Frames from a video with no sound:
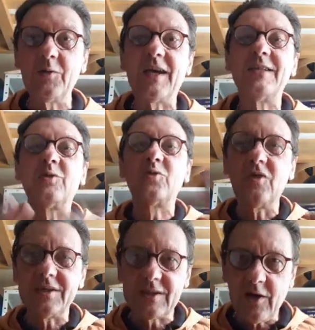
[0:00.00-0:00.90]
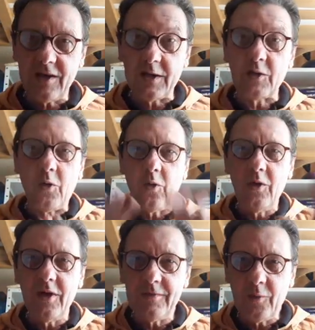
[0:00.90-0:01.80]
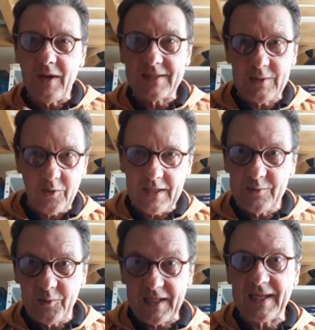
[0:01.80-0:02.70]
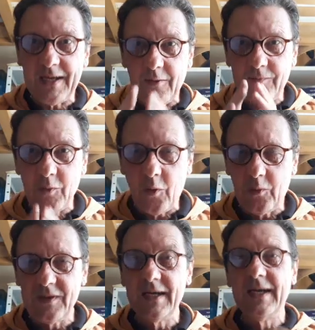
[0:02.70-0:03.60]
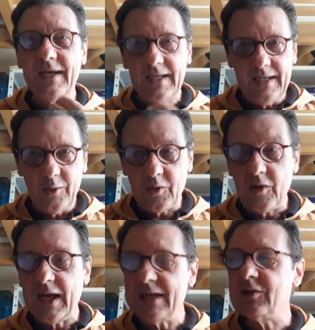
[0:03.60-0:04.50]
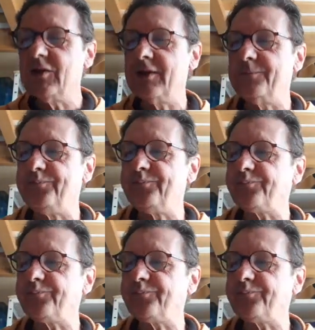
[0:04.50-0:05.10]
You can trust God on all levels as long as you take care of your own inner connection.